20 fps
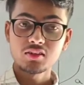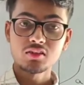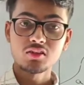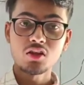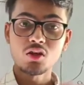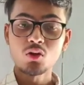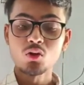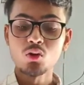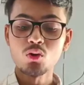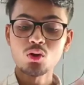
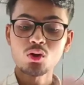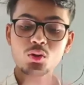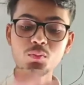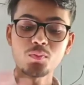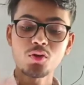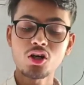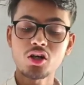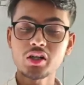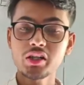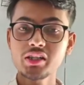The
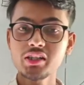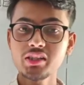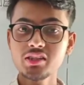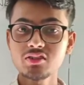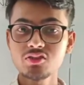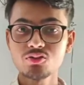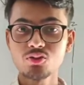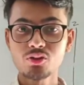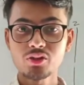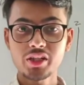whole
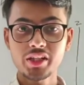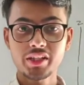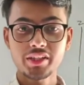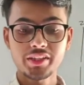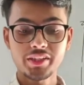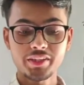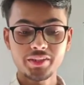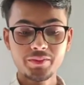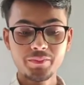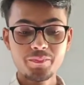body is
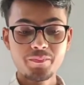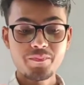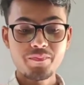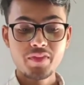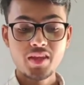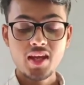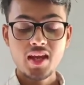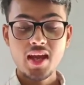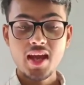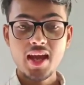rotating
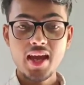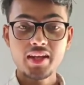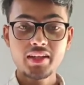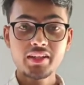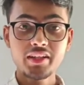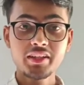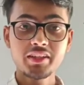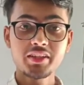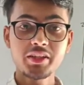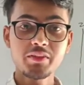
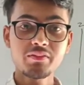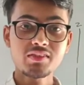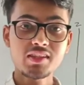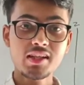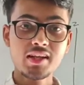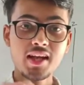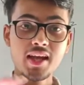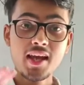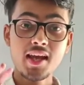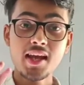and it gives
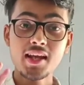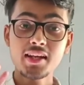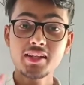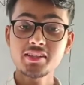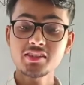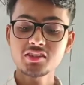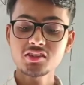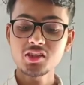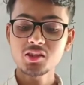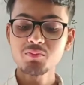an
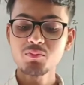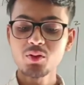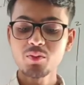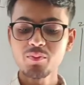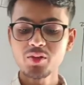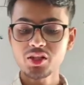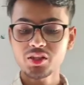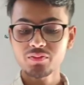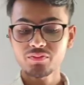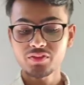additional
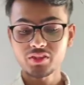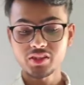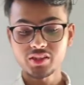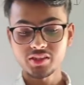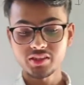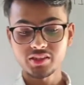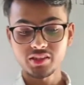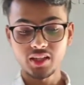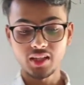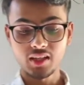moment of
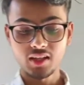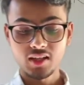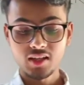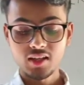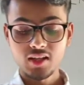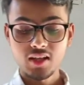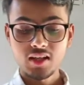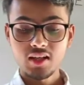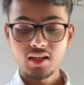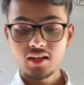inertia.
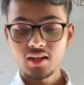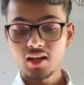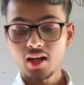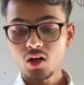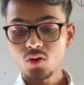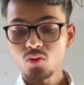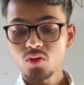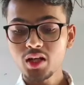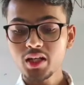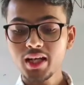
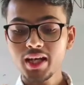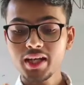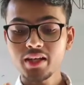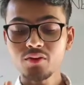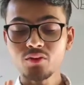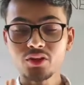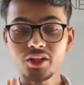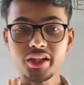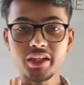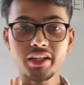Now when
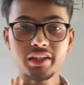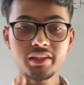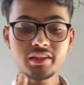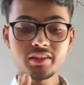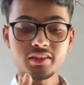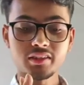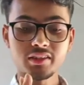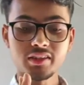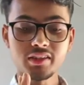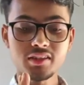I
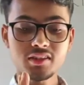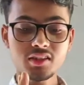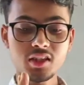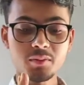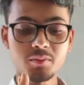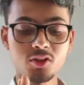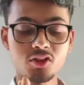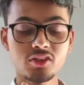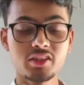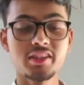rotate this
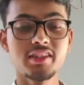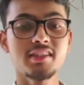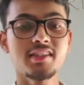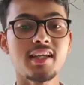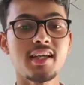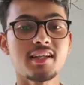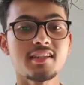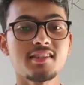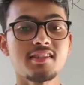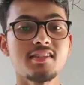about this
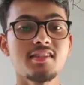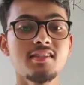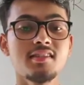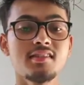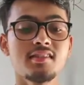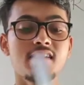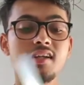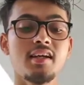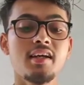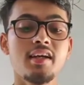
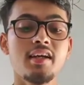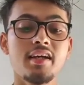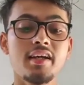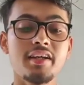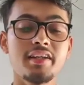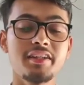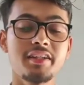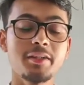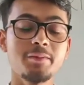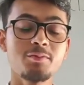axis,
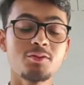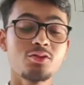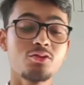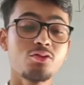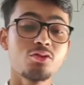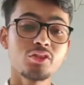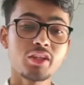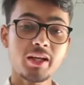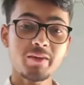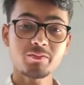it gives
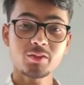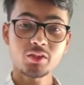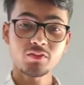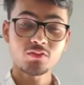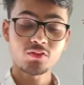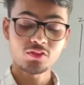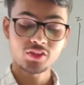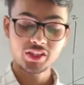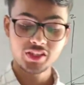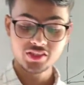two types
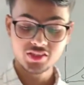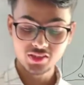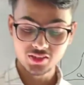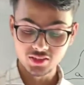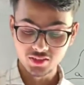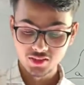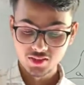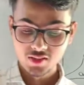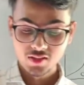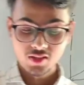of
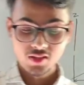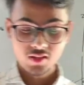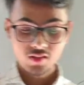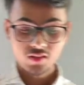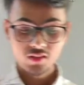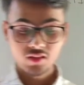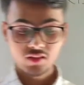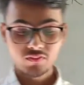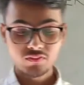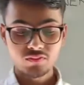rotation.
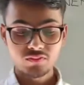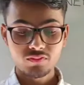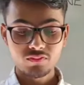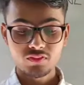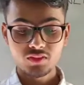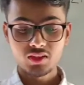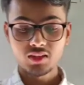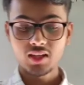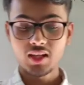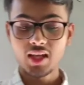
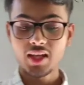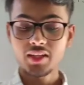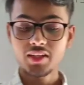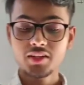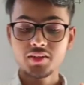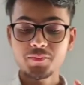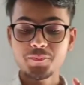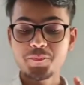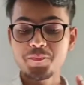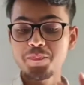
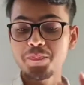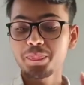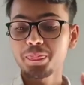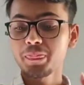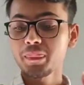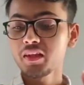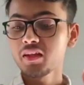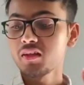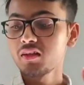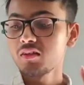Like
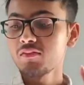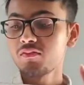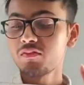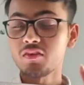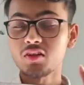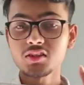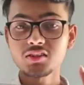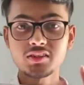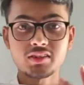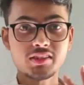
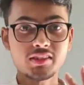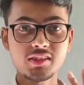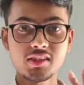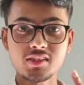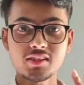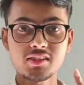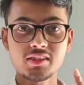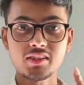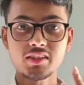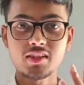first this
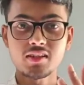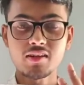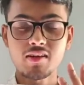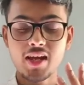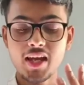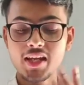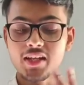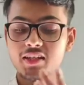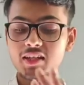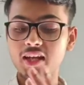is in the
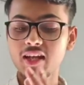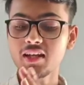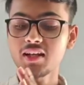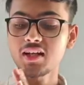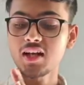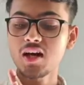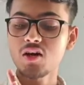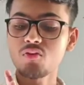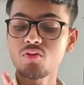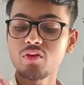right,
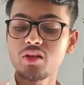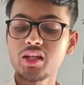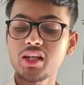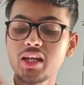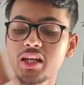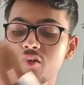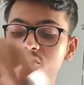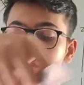and now when I